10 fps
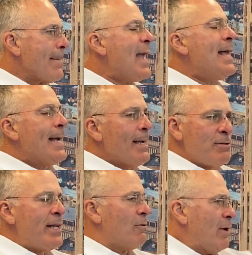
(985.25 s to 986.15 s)
call or? It
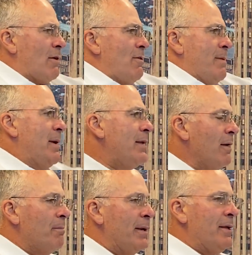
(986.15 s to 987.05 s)
was an incorrect call. They made, you
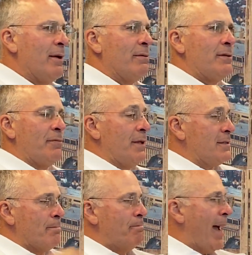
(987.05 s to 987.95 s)
know, but, you know, it's a,
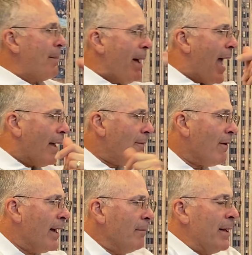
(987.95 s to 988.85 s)
it's a bang bang,
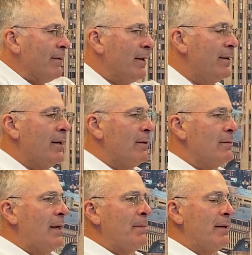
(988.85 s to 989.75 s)
mm-hmm. right? I mean, you know,
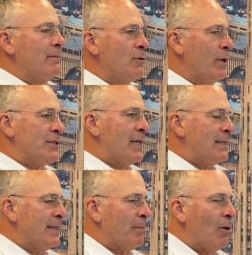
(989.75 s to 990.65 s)
I'm not
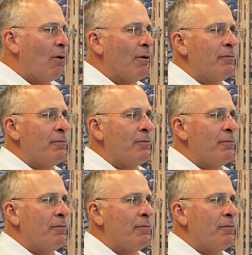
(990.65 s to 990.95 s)
criticizing them at all.